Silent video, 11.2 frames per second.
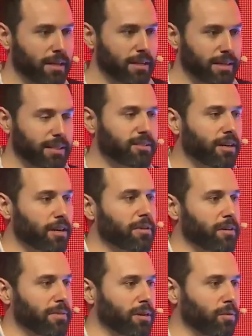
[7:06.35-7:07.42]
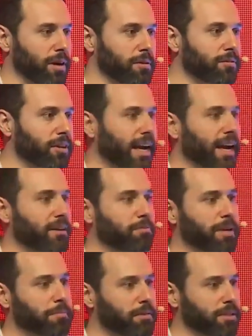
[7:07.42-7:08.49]
Like, there's got to be a better way. We've got to have
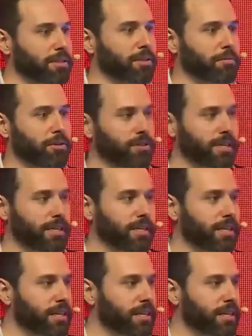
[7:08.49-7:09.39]
people in the community